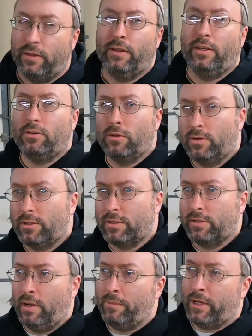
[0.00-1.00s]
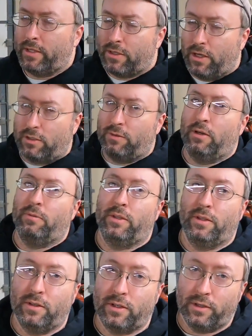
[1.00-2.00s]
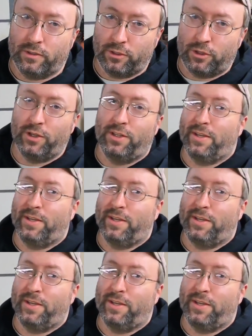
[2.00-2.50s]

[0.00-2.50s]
to lean towards I'm not satisfied with it until it's as good